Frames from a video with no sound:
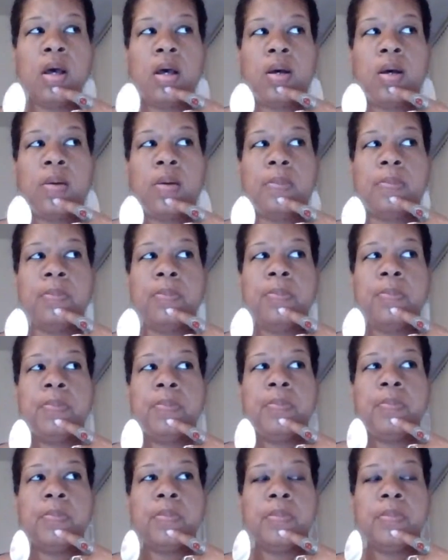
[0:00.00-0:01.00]
And
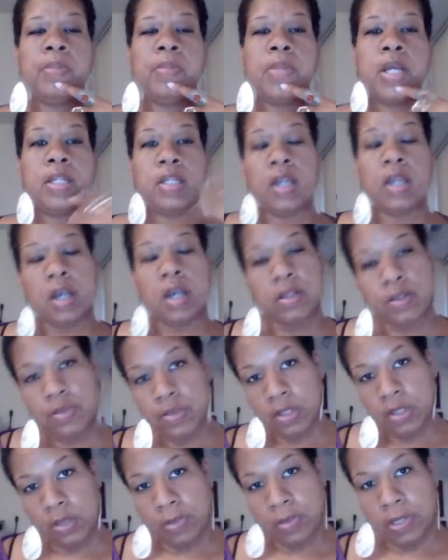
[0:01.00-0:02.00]

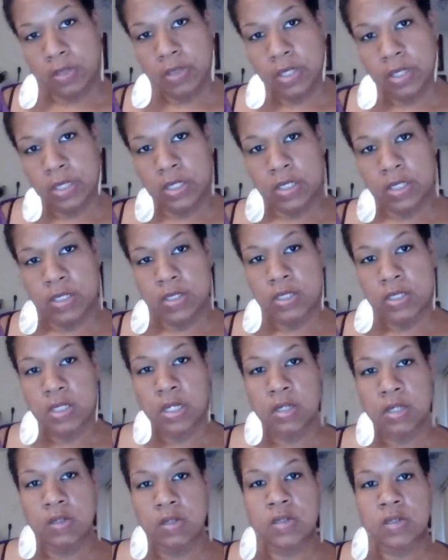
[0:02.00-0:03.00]
the other thing about that
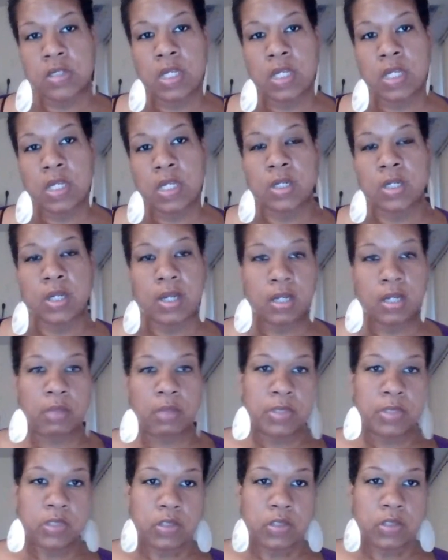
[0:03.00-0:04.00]
is to understand what
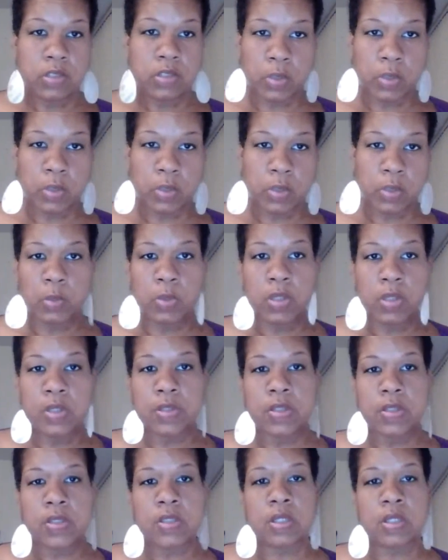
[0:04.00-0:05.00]
elements you're working
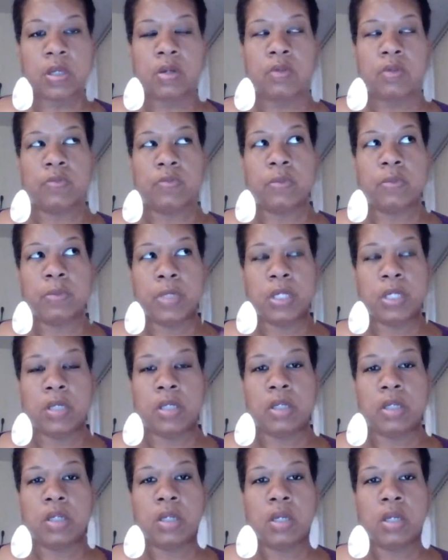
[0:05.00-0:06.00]
with. So for
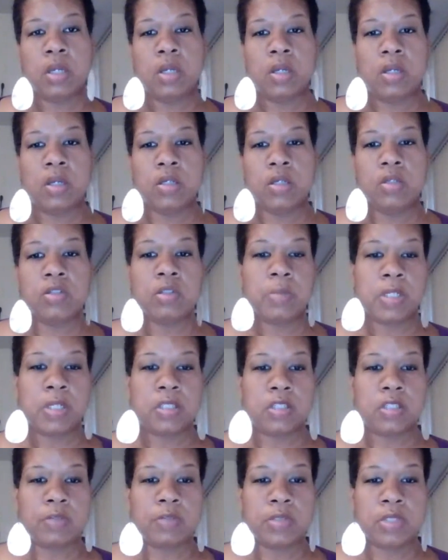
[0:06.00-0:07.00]
me, using
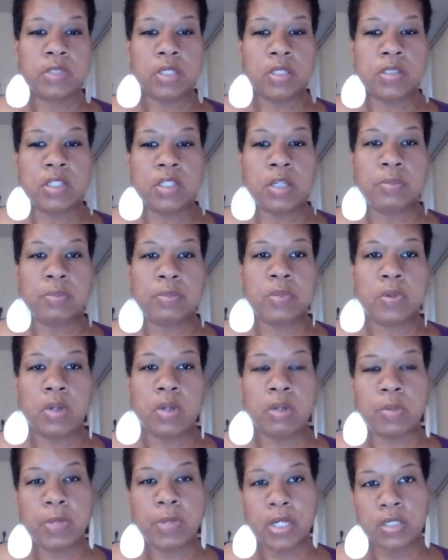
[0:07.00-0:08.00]
myself as an example,
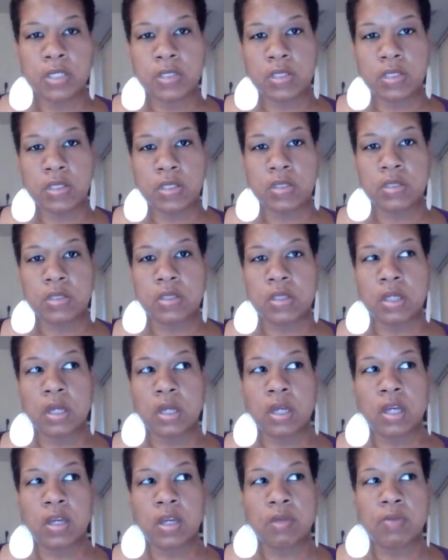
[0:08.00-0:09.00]
I'm a Pisces. I
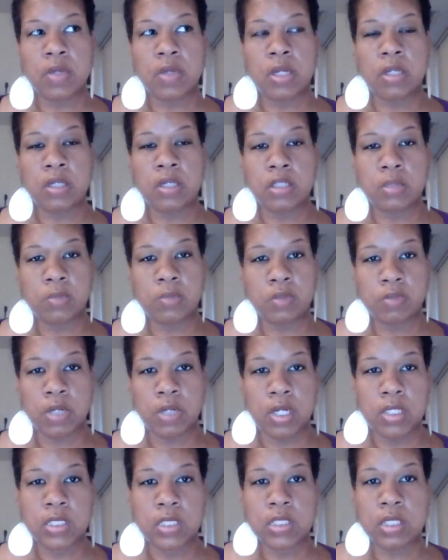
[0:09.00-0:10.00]
have a Libra
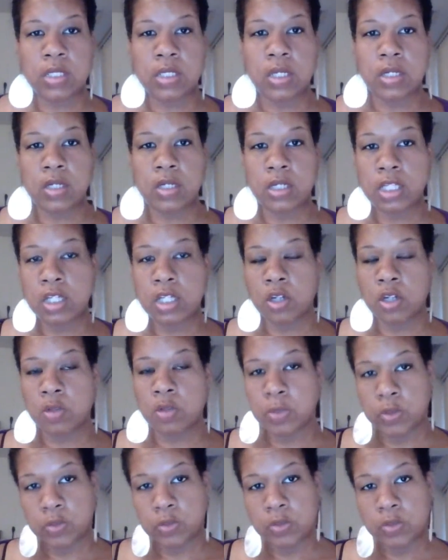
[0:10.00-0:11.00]
rising and a Leo
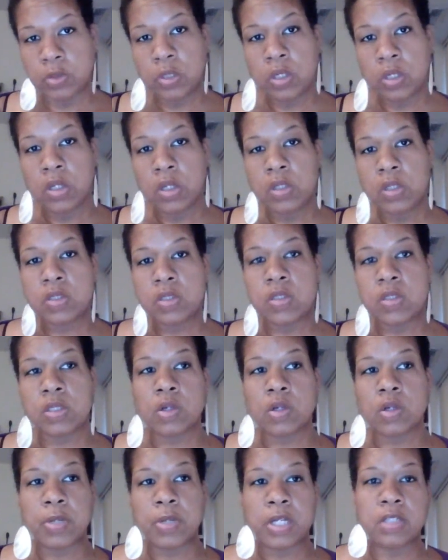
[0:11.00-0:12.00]
moon. So
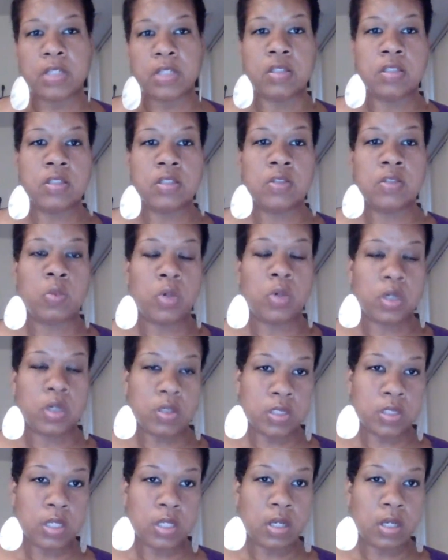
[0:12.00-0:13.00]
Pisces is a water
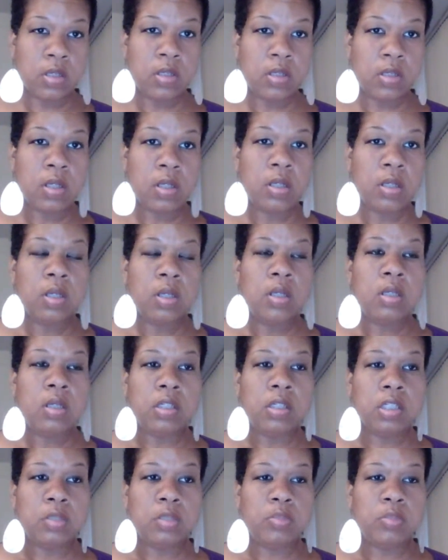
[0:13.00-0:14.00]
sign,
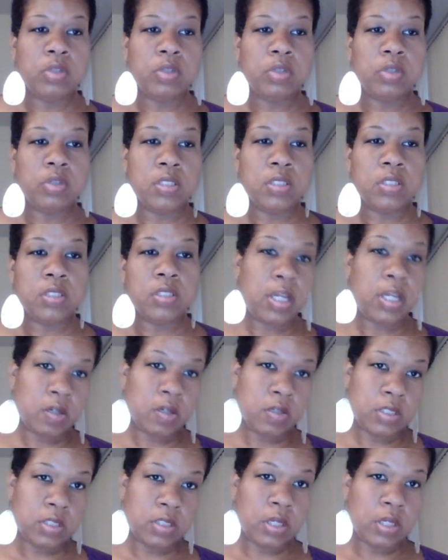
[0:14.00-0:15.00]
Libra is an
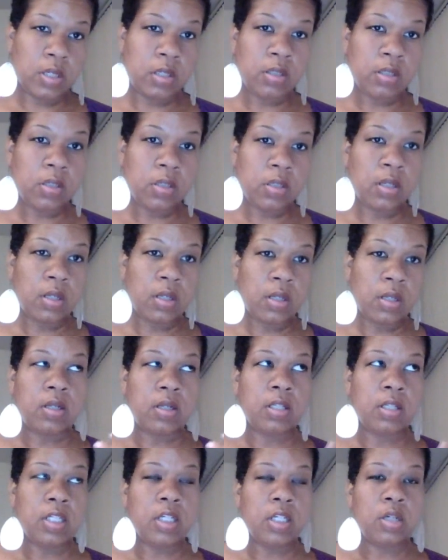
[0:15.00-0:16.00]
air sign,
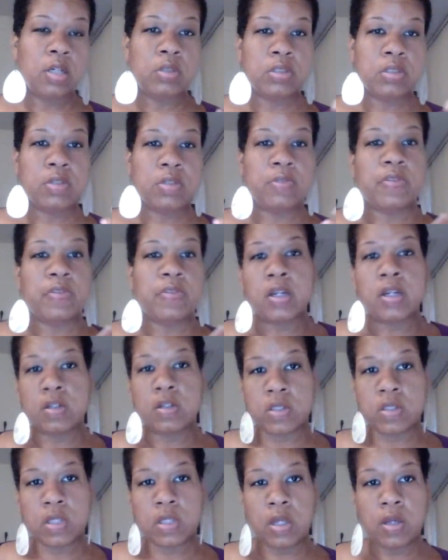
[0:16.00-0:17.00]
and Leo is a fire
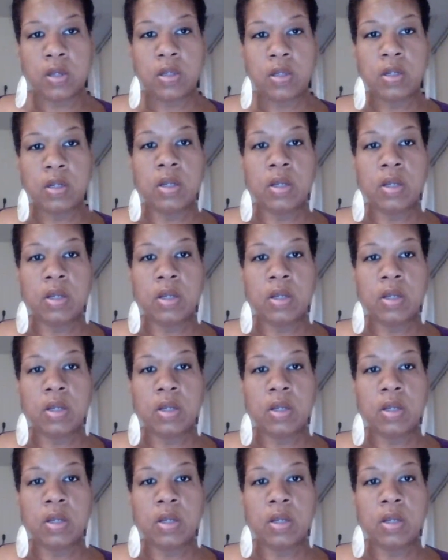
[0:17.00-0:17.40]
sign.